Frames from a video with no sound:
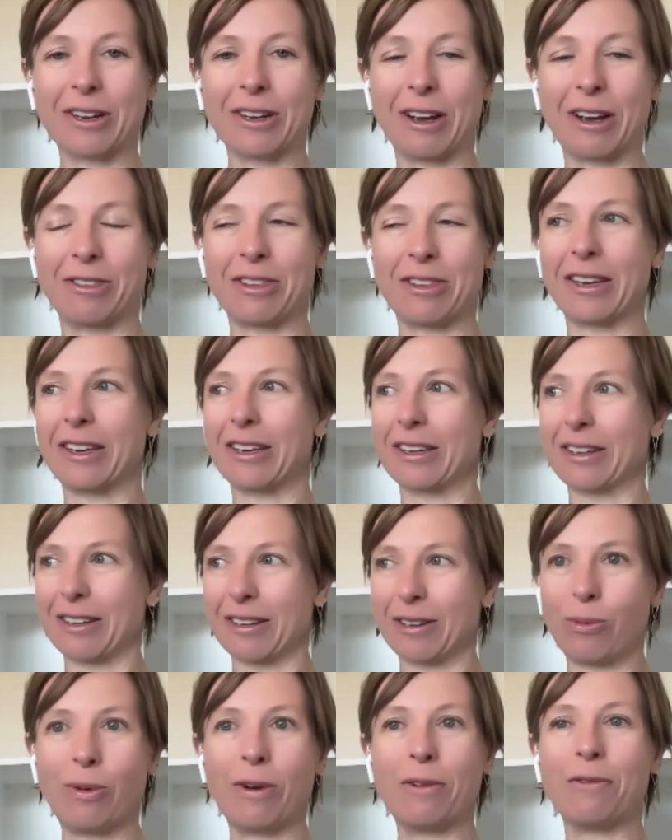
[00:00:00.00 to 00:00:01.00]
I think
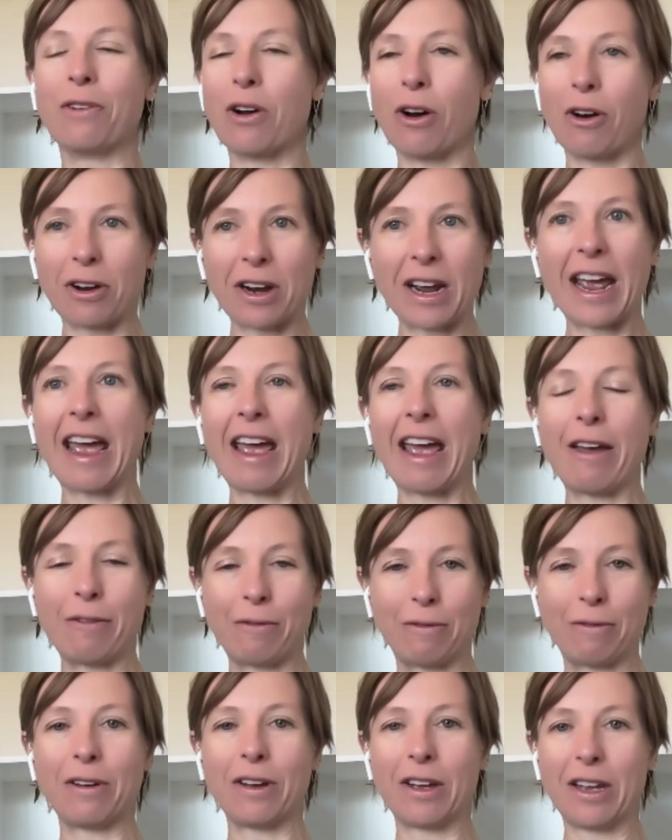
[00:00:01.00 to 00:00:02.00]
we've yeah. got to have
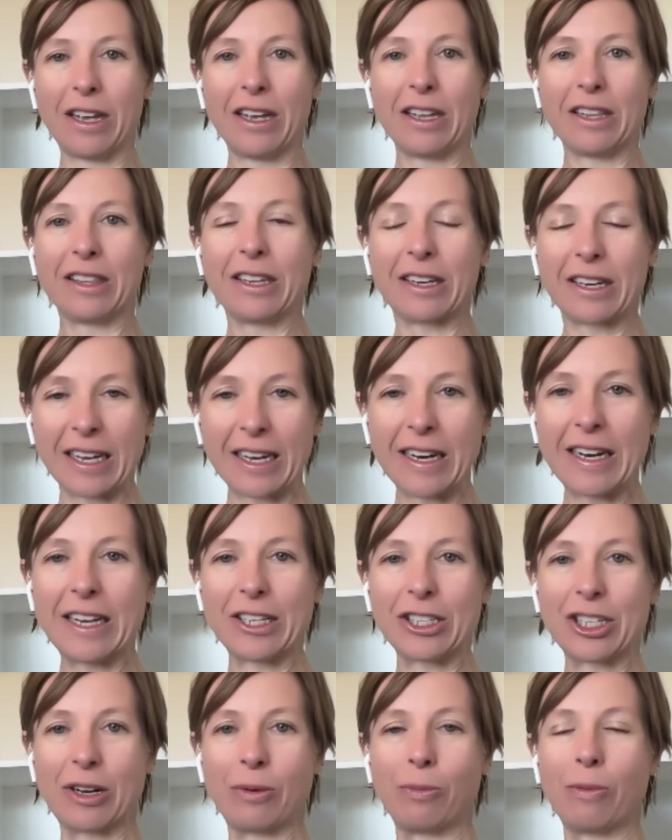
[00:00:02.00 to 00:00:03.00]
the
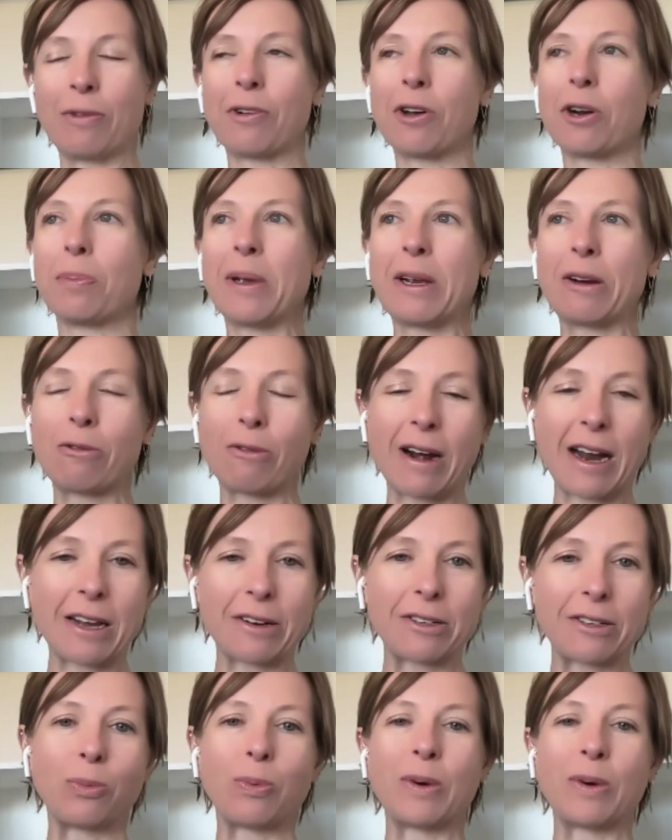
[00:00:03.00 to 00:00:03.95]
connection. We've got to be grounded.